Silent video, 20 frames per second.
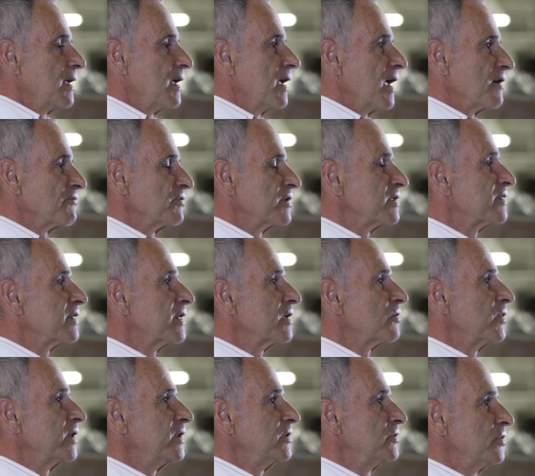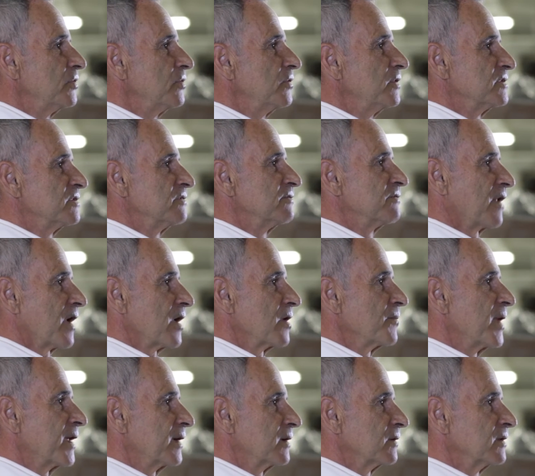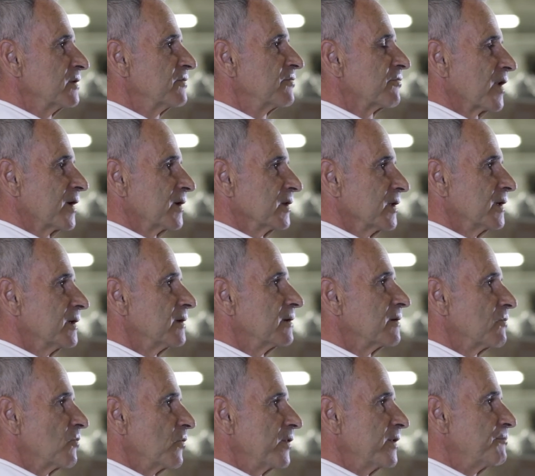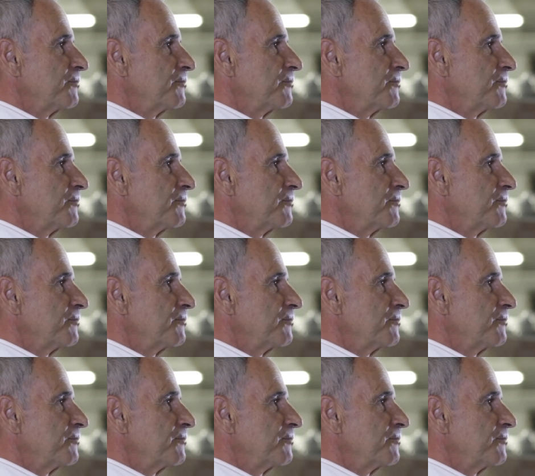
Everything we do is environmentally friendly. We